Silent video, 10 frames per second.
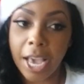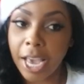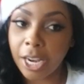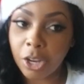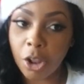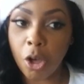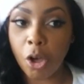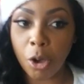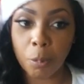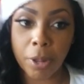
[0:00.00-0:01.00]
had
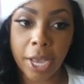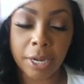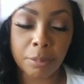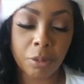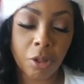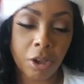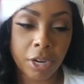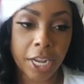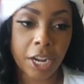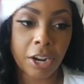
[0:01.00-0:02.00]
long platinum
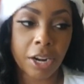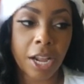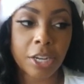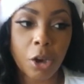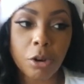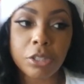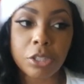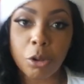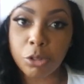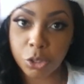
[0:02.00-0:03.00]
blonde hair. And I noticed
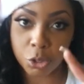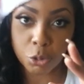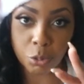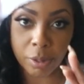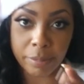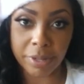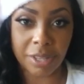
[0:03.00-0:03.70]
those 2 women.